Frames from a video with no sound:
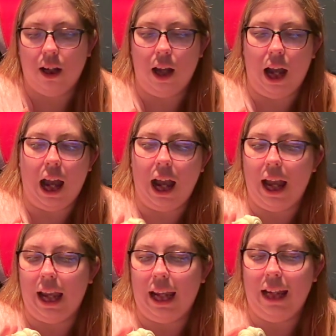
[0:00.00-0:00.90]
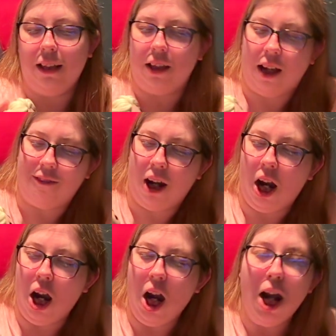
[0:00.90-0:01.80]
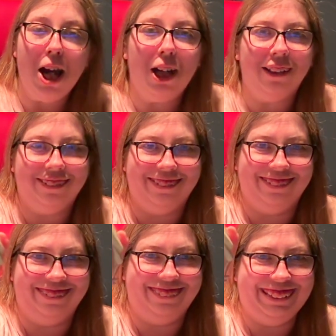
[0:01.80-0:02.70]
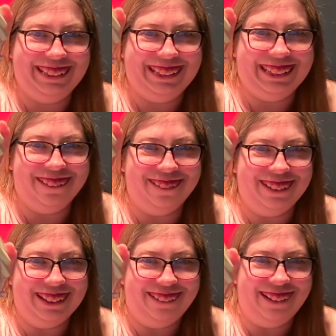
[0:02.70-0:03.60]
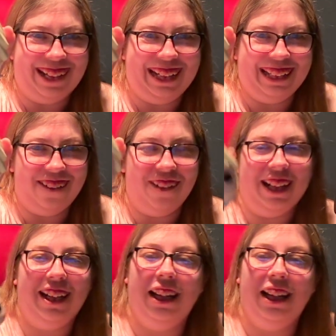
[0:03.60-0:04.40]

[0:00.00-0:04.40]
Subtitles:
I love her. She's so cool. I love it.